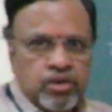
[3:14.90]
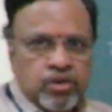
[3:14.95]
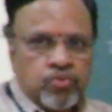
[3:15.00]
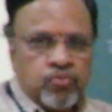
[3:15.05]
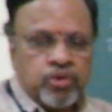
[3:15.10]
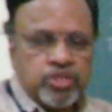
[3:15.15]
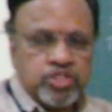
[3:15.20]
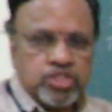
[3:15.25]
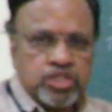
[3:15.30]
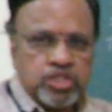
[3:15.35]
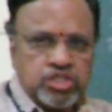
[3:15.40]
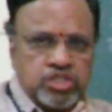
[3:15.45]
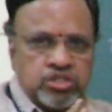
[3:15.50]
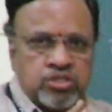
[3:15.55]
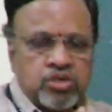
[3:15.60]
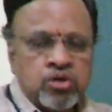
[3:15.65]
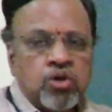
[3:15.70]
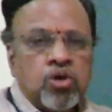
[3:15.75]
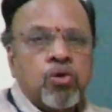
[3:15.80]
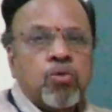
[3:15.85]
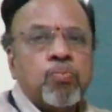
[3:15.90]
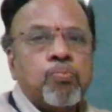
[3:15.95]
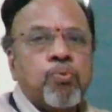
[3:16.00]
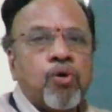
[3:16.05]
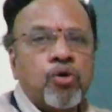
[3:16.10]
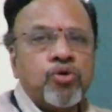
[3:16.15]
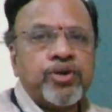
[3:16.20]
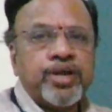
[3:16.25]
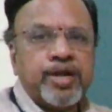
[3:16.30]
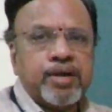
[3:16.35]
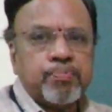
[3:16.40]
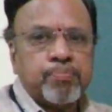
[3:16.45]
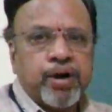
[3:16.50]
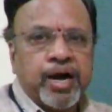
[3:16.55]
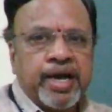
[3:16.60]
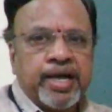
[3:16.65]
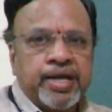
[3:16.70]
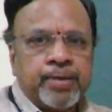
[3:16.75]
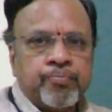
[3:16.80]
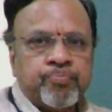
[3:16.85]
which is bounded
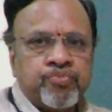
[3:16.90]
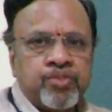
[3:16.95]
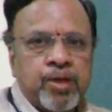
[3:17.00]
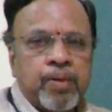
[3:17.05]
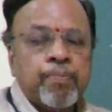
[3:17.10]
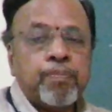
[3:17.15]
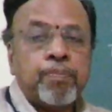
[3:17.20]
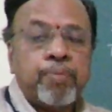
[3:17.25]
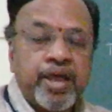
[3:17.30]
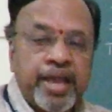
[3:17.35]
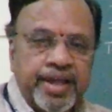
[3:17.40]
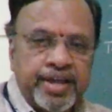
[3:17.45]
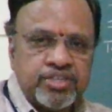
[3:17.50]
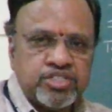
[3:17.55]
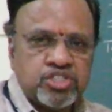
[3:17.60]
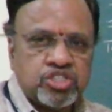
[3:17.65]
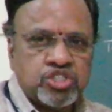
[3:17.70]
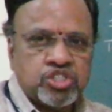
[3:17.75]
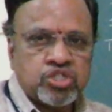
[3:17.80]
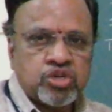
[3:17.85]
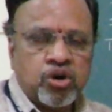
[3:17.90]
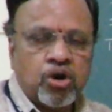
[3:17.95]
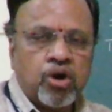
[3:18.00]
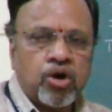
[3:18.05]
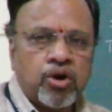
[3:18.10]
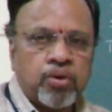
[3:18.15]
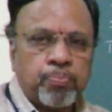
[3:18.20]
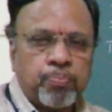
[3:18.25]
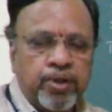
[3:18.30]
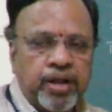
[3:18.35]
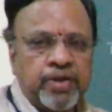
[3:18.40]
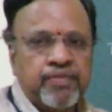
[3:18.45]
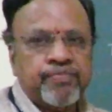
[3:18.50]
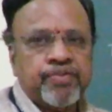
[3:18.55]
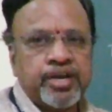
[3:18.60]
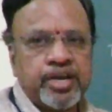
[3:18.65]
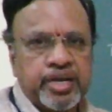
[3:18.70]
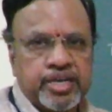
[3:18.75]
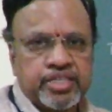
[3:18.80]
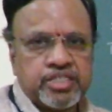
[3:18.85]
by planes or plane
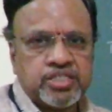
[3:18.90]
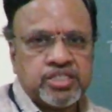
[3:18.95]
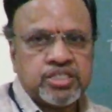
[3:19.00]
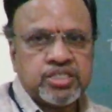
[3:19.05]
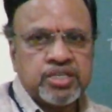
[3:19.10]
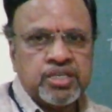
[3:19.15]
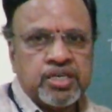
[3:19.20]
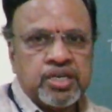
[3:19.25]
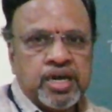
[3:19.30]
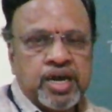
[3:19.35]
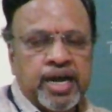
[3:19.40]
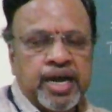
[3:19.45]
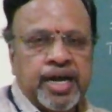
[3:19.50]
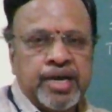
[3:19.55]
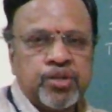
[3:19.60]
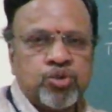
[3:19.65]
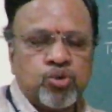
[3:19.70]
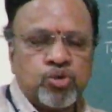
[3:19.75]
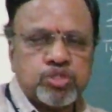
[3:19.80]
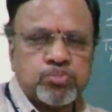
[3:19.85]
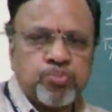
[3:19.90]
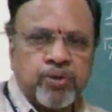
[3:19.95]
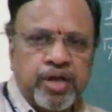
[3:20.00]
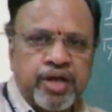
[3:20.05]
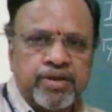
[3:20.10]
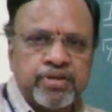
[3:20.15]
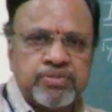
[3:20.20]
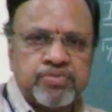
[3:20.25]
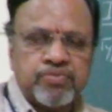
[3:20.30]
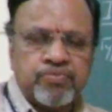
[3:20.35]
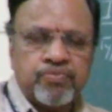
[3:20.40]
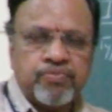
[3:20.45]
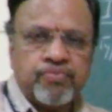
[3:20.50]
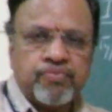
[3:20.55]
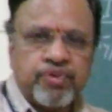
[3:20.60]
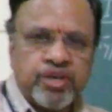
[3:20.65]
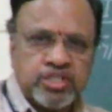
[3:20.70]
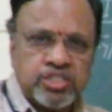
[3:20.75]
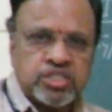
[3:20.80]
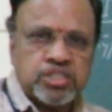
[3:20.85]
figures, and those plane
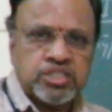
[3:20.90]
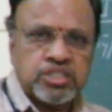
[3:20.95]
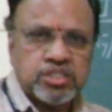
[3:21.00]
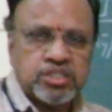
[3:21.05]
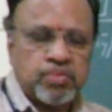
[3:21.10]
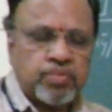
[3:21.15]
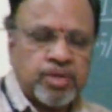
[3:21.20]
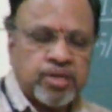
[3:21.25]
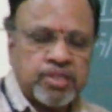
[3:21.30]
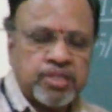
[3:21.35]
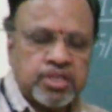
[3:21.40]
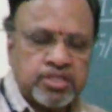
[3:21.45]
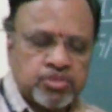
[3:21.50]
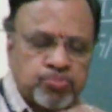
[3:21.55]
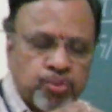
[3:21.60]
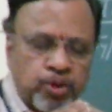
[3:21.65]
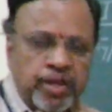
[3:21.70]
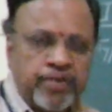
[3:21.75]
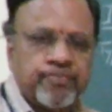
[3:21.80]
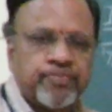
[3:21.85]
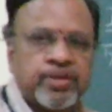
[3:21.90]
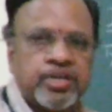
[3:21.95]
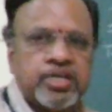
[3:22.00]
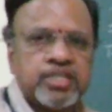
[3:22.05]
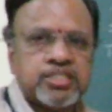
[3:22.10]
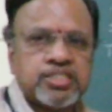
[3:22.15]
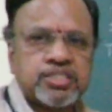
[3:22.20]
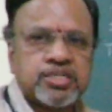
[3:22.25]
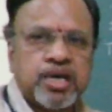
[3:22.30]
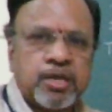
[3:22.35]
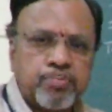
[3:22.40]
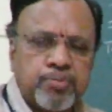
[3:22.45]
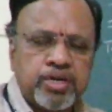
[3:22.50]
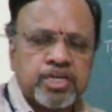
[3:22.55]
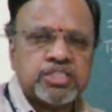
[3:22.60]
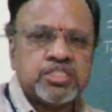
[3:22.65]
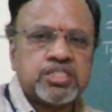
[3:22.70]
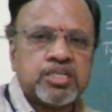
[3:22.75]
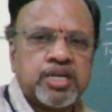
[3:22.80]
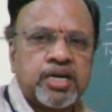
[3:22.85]
faces, those plane figures can be
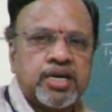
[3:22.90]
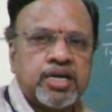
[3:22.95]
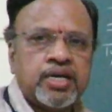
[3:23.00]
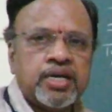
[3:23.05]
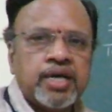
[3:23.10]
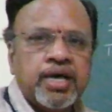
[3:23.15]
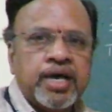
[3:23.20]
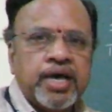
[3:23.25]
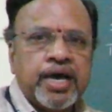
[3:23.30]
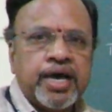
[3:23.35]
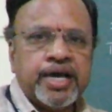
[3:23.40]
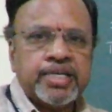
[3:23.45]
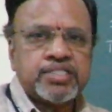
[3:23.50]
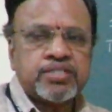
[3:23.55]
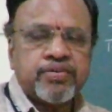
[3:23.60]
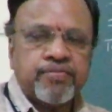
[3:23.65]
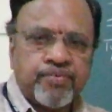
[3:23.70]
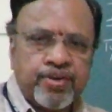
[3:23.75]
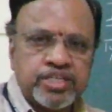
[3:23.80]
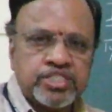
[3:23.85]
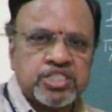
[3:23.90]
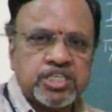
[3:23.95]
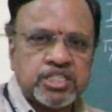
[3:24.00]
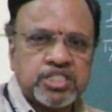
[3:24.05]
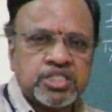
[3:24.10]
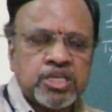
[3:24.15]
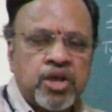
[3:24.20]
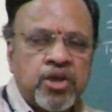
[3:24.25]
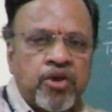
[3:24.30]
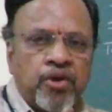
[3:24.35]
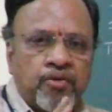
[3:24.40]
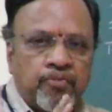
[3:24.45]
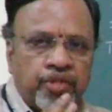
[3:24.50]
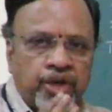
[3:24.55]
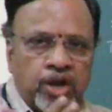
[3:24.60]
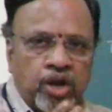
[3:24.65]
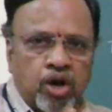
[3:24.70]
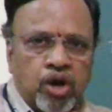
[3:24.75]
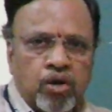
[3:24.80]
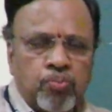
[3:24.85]
considered as faces.
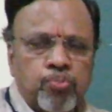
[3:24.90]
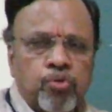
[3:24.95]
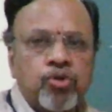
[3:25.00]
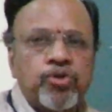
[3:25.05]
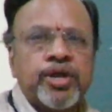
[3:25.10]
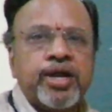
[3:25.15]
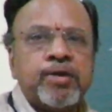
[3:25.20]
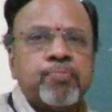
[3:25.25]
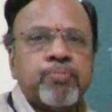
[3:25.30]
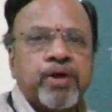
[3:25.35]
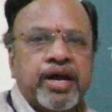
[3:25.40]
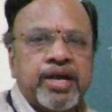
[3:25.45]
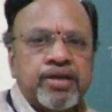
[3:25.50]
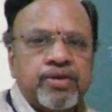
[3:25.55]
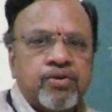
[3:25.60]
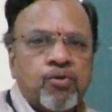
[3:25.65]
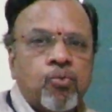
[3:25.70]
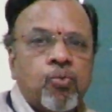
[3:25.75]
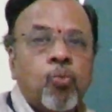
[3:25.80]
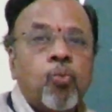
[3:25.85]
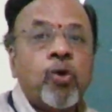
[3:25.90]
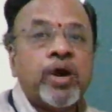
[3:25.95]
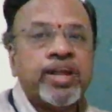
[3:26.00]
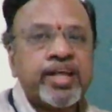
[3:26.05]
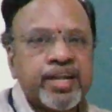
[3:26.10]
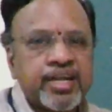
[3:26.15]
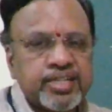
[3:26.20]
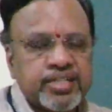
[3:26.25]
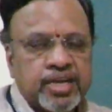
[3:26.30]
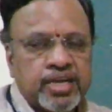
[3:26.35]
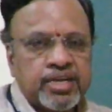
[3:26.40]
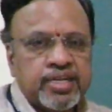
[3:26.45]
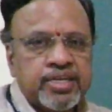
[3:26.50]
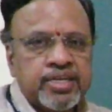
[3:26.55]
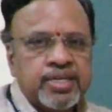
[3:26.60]
They are all bounded by one another.